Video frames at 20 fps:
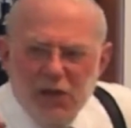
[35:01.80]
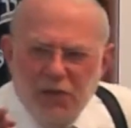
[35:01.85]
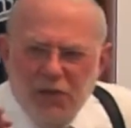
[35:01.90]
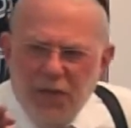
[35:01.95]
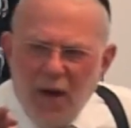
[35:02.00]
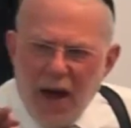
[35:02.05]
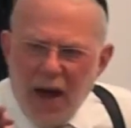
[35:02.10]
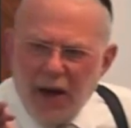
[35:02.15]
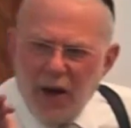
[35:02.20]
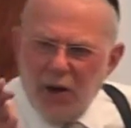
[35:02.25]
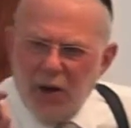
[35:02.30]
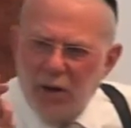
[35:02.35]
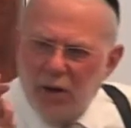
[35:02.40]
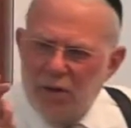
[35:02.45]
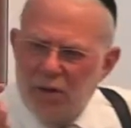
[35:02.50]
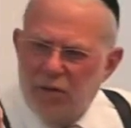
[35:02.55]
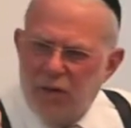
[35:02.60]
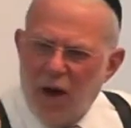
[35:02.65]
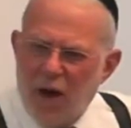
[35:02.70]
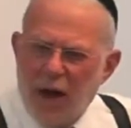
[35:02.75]
fire,
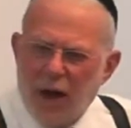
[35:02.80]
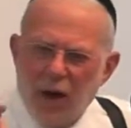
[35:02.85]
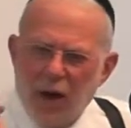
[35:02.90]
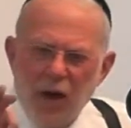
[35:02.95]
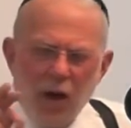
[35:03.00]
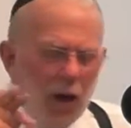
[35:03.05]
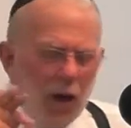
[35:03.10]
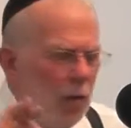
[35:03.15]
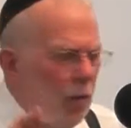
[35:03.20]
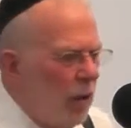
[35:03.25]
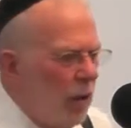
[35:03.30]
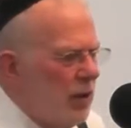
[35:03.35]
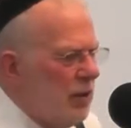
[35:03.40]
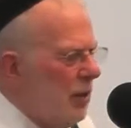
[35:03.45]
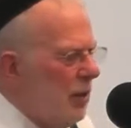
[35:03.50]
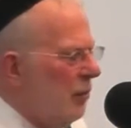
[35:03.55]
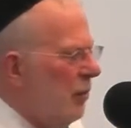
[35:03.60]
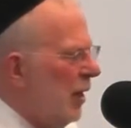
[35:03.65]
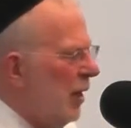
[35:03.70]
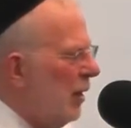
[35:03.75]
fire. What
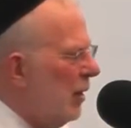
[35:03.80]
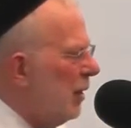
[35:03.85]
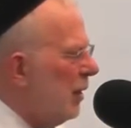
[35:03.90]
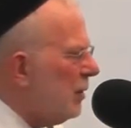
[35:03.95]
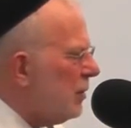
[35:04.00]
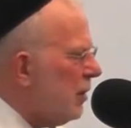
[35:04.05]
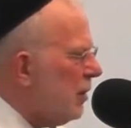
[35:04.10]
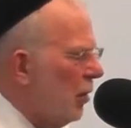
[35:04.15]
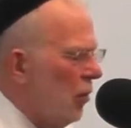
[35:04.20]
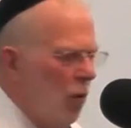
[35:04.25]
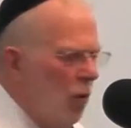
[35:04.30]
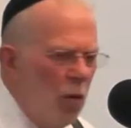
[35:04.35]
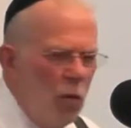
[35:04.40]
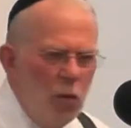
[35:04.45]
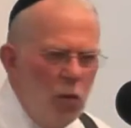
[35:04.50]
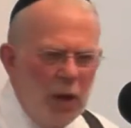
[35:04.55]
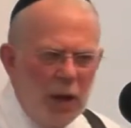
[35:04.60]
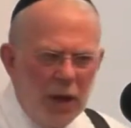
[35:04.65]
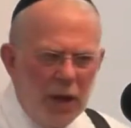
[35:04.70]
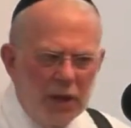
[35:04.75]
does it mean? So
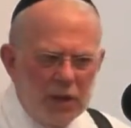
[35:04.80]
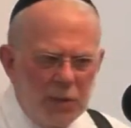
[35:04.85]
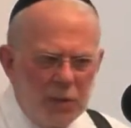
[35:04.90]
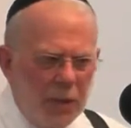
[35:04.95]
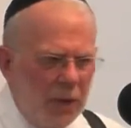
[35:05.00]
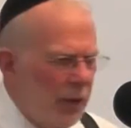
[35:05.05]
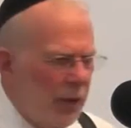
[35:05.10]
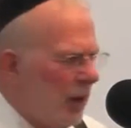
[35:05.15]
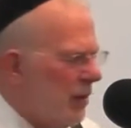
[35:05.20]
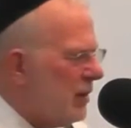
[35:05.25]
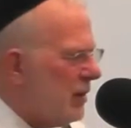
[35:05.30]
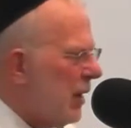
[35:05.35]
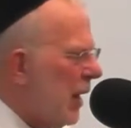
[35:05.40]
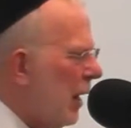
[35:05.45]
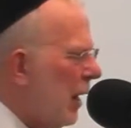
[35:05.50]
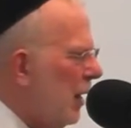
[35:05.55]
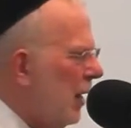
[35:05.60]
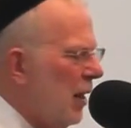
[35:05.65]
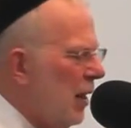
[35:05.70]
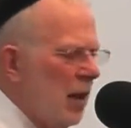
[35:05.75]
we experienced
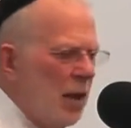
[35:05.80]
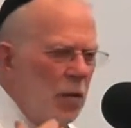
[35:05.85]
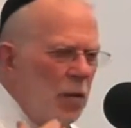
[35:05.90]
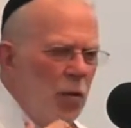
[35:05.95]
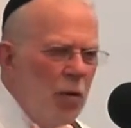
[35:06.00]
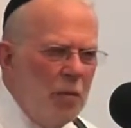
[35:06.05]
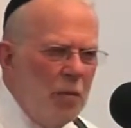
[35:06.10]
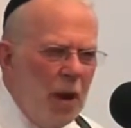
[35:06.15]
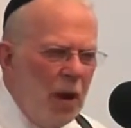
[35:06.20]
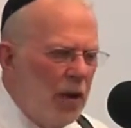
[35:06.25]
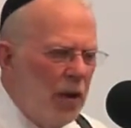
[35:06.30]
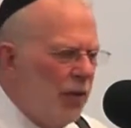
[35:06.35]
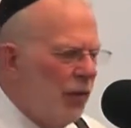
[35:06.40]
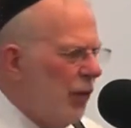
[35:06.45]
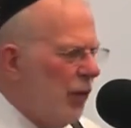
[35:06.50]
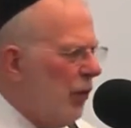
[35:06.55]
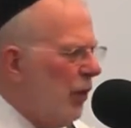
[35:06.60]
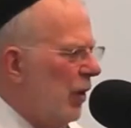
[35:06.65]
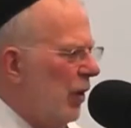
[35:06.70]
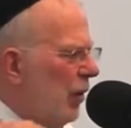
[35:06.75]
that. We were married a
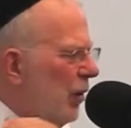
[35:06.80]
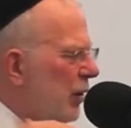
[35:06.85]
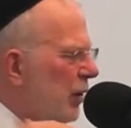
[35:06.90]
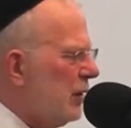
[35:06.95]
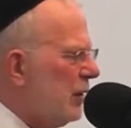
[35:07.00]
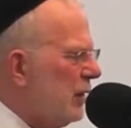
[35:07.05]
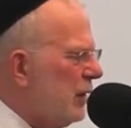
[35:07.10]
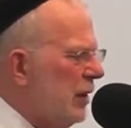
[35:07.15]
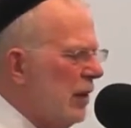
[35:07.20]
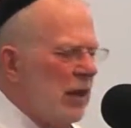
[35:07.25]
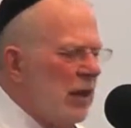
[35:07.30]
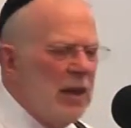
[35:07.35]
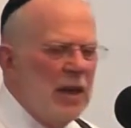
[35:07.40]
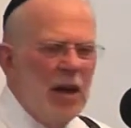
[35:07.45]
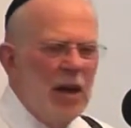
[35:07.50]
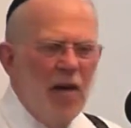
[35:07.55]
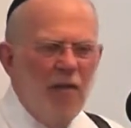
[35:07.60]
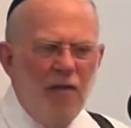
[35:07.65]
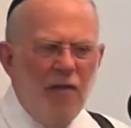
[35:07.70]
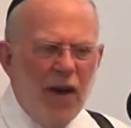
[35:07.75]
few years.
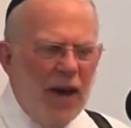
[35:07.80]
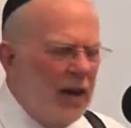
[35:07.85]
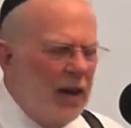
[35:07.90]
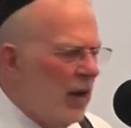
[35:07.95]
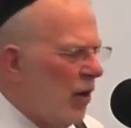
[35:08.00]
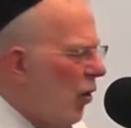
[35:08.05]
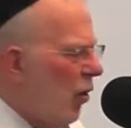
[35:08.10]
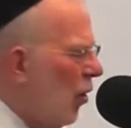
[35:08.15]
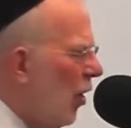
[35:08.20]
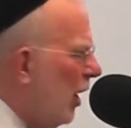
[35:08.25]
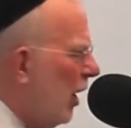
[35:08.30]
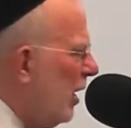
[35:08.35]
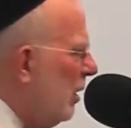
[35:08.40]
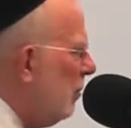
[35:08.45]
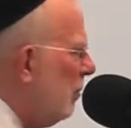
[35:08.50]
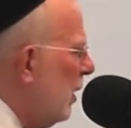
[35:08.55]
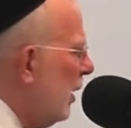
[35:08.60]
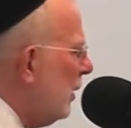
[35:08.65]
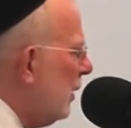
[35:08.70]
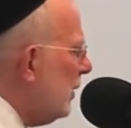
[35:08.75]
A fight, an
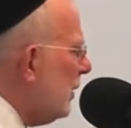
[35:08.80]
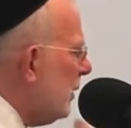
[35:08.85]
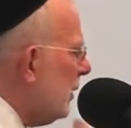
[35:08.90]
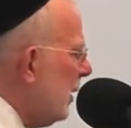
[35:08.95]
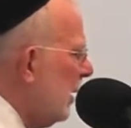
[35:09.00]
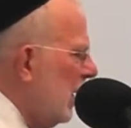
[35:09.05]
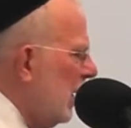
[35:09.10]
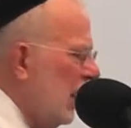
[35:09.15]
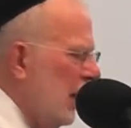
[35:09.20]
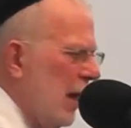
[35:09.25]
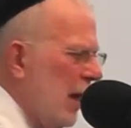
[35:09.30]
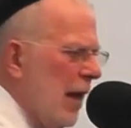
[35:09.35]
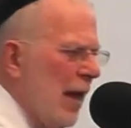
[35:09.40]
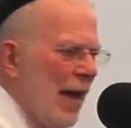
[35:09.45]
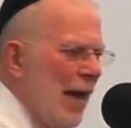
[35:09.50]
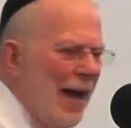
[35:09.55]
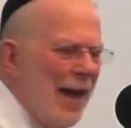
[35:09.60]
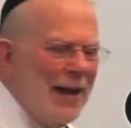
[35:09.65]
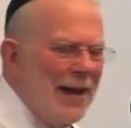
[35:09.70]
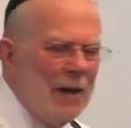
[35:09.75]
argument,
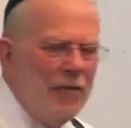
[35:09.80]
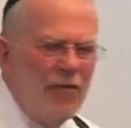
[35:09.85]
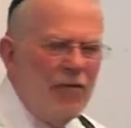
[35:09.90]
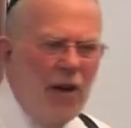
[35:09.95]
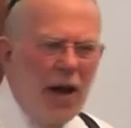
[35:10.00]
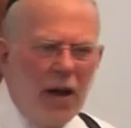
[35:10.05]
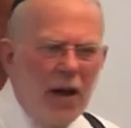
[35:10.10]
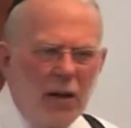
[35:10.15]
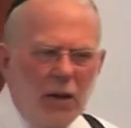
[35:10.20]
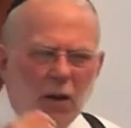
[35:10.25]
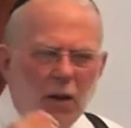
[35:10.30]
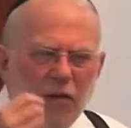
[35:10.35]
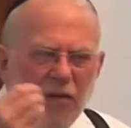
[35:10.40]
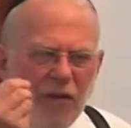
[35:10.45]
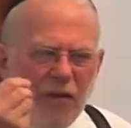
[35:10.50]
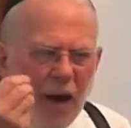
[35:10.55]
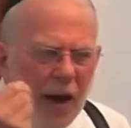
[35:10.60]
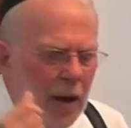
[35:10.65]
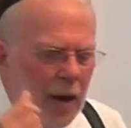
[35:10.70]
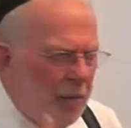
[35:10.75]
and a fire, a little
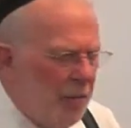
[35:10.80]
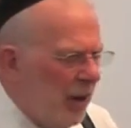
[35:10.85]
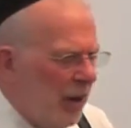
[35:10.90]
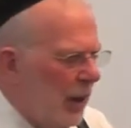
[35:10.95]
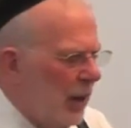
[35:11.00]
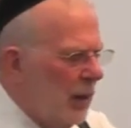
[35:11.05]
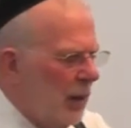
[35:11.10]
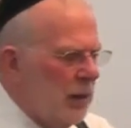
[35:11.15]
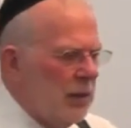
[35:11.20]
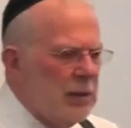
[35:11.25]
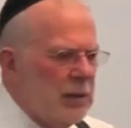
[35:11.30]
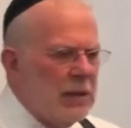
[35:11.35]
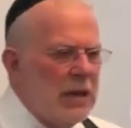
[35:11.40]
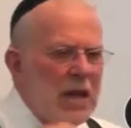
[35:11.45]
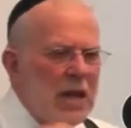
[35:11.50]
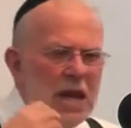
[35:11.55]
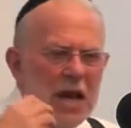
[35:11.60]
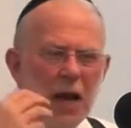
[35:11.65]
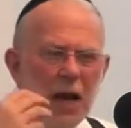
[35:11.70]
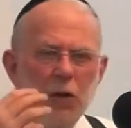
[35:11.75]
fire begins.
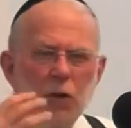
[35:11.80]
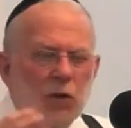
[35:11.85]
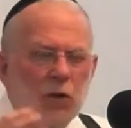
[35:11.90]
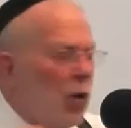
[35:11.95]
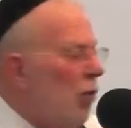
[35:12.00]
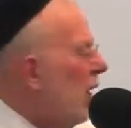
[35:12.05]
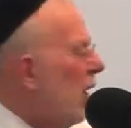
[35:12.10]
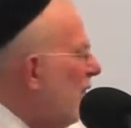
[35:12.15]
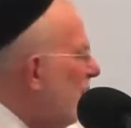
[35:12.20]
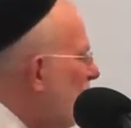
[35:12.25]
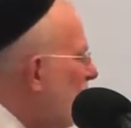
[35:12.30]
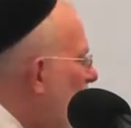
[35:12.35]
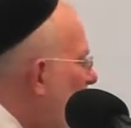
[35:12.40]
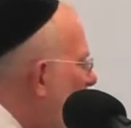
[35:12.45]
you don't have